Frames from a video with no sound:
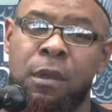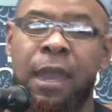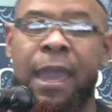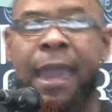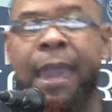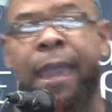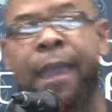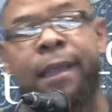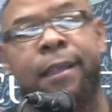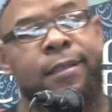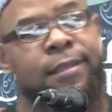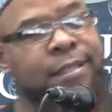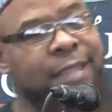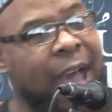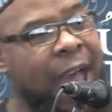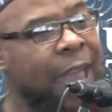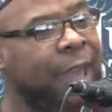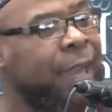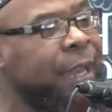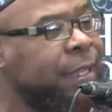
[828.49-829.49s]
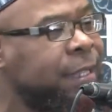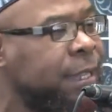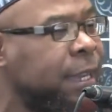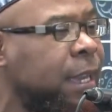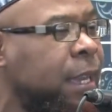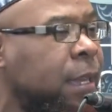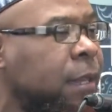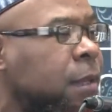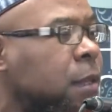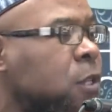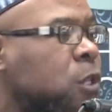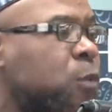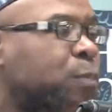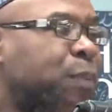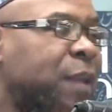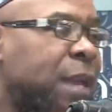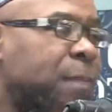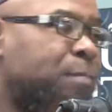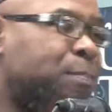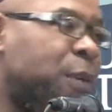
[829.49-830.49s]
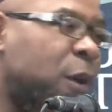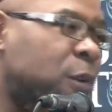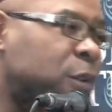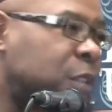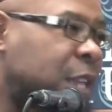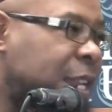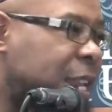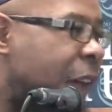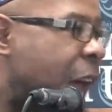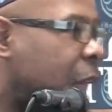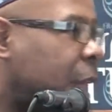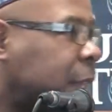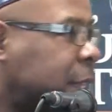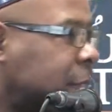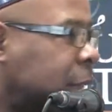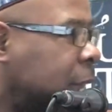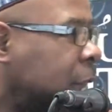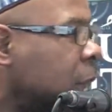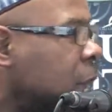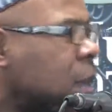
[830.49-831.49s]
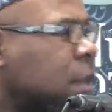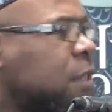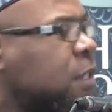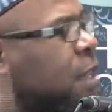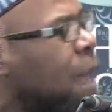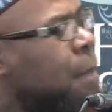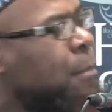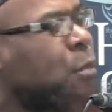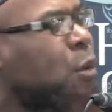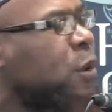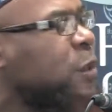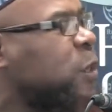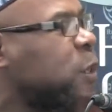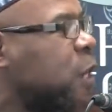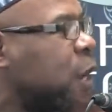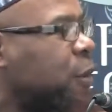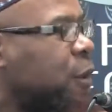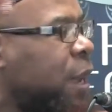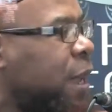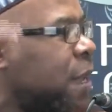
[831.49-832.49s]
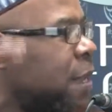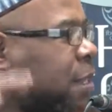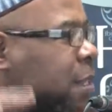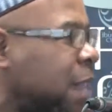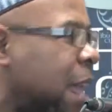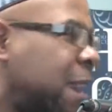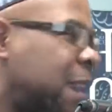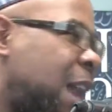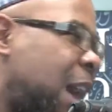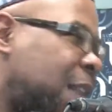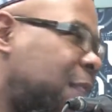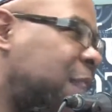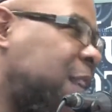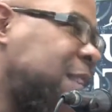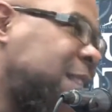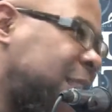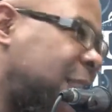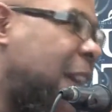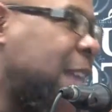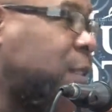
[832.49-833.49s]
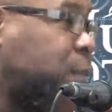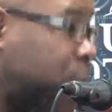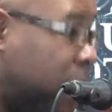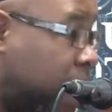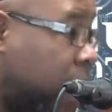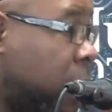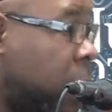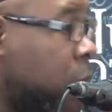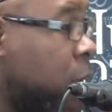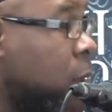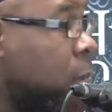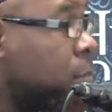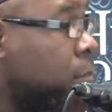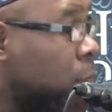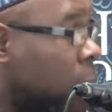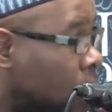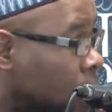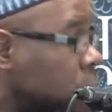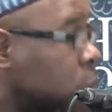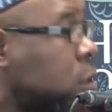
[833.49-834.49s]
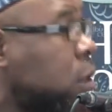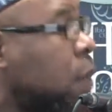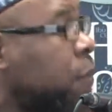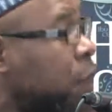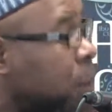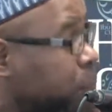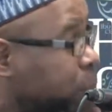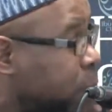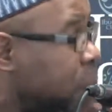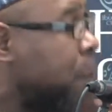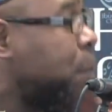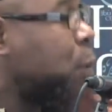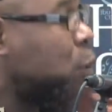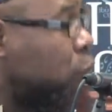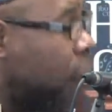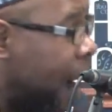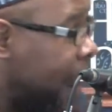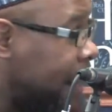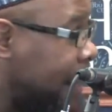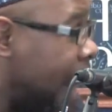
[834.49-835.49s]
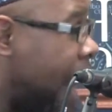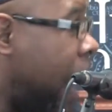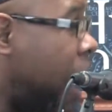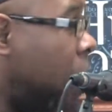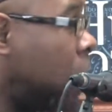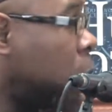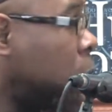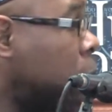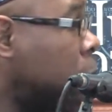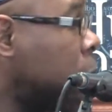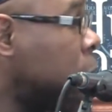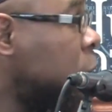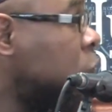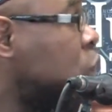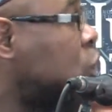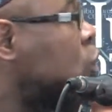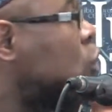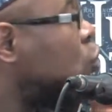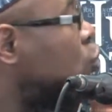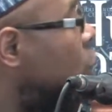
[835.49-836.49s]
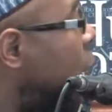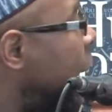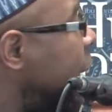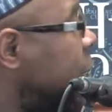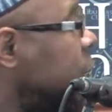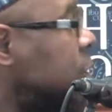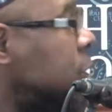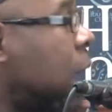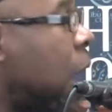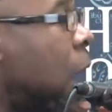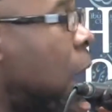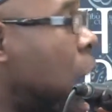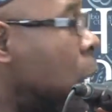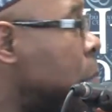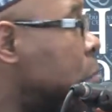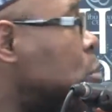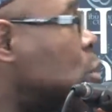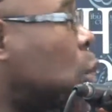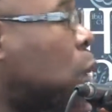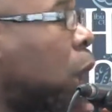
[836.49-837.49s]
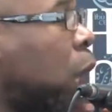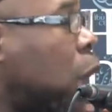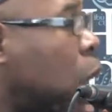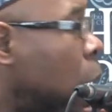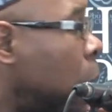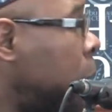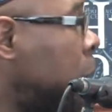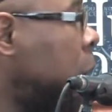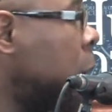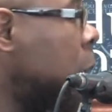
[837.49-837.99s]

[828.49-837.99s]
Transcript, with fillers: anxiety, split personality. Some more serious and others less. But most of the people right now, stress, hum, gum,